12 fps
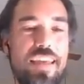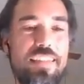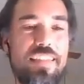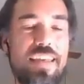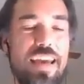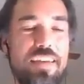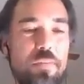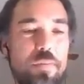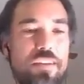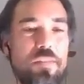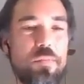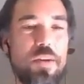they they have
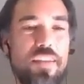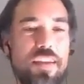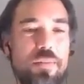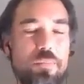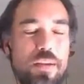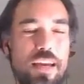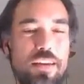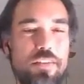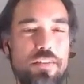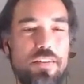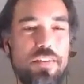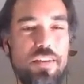opinions about that. But I
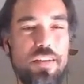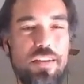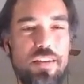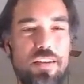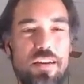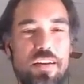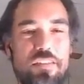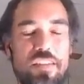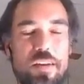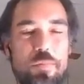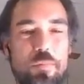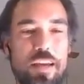don't, off
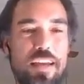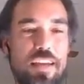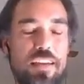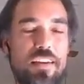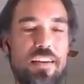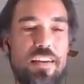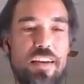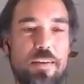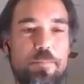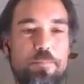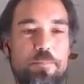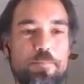the top of my head,
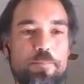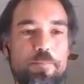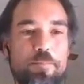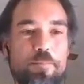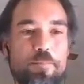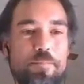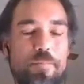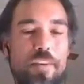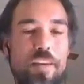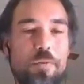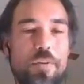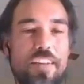um,
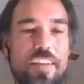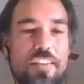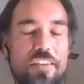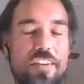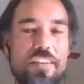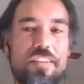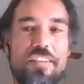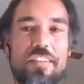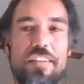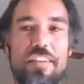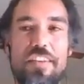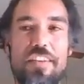know what the answer
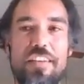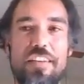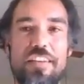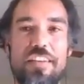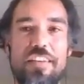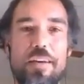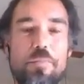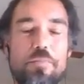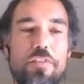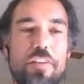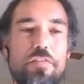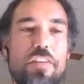is.
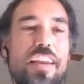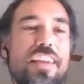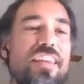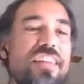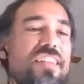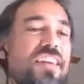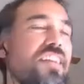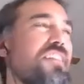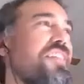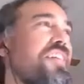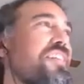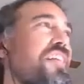Um, fr front end
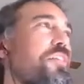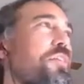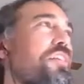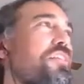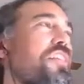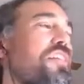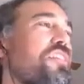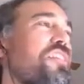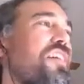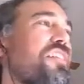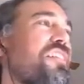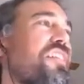testing is is another one
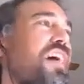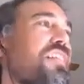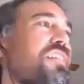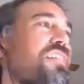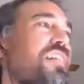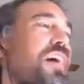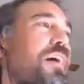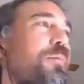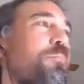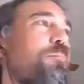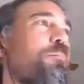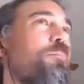of those things that.
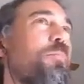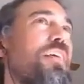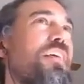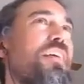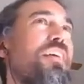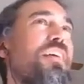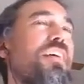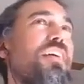Um,